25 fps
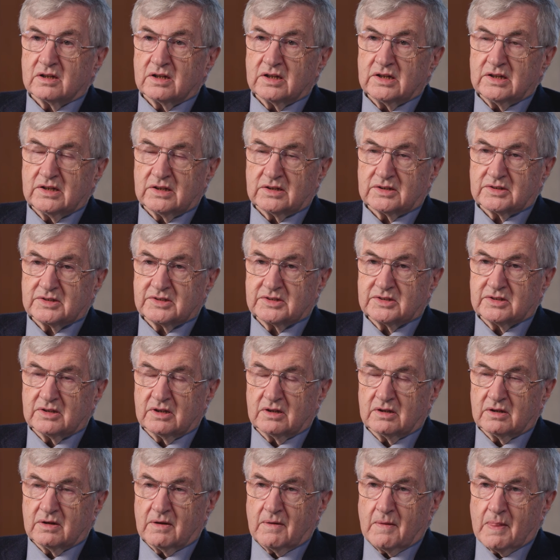It's
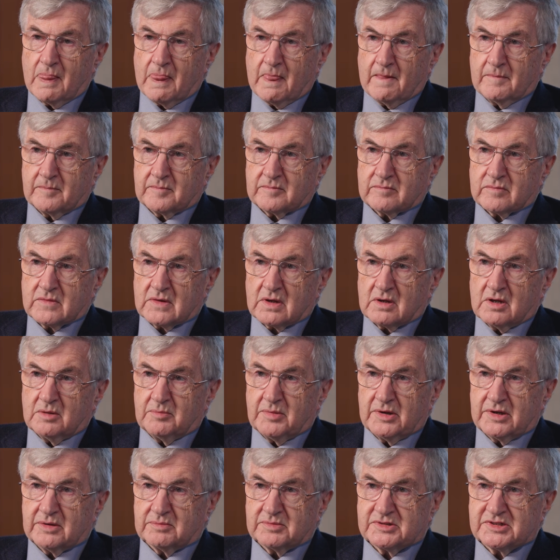a
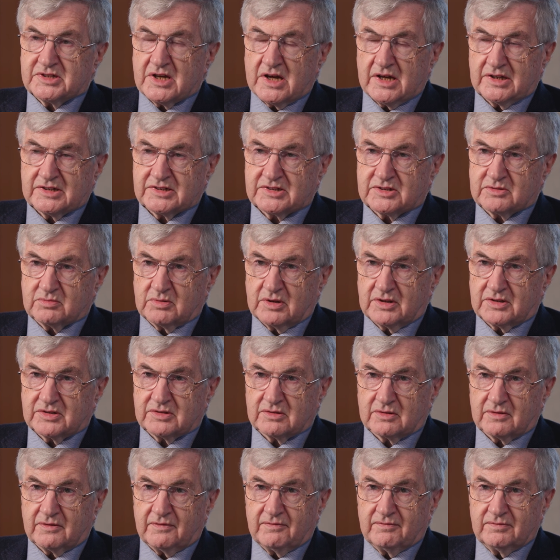bit obsessed with
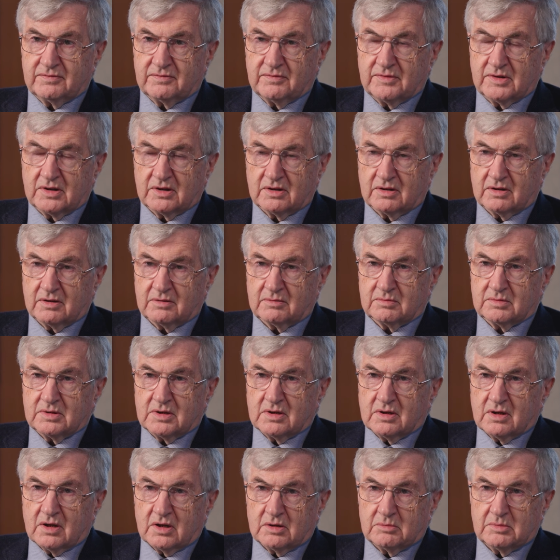sort of
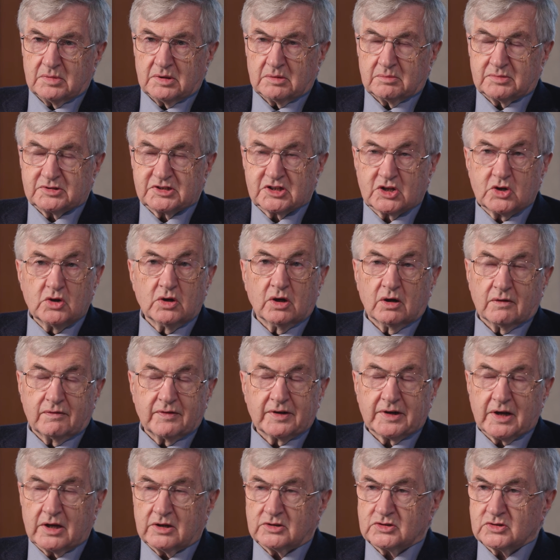obscure
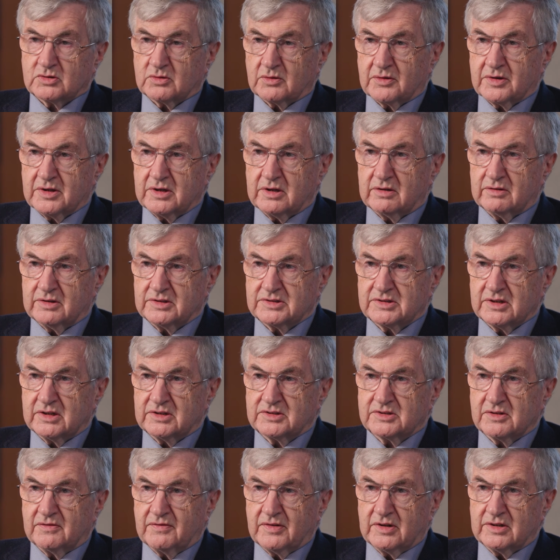financial theories.
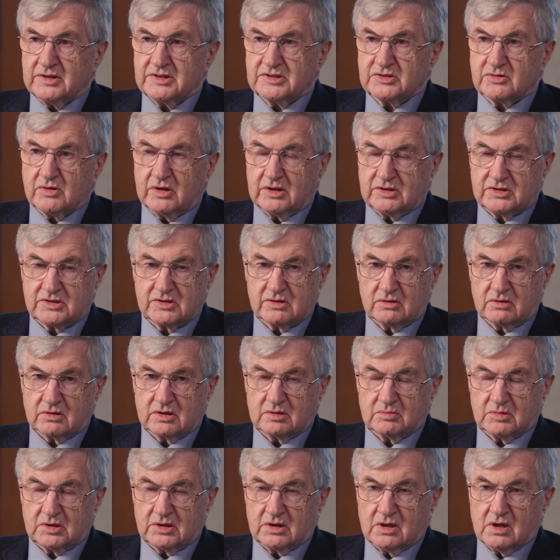It's a very strange
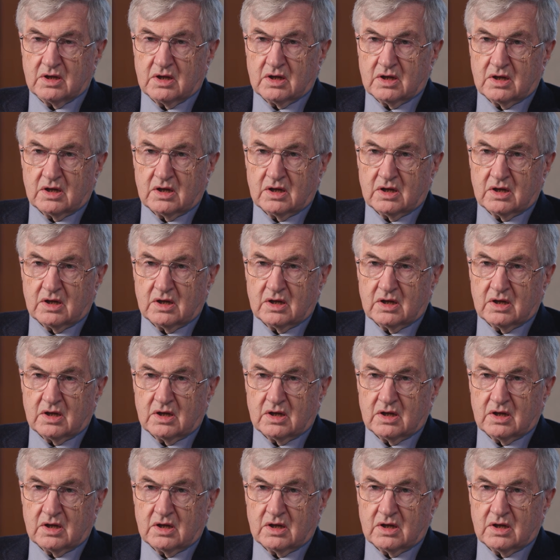document.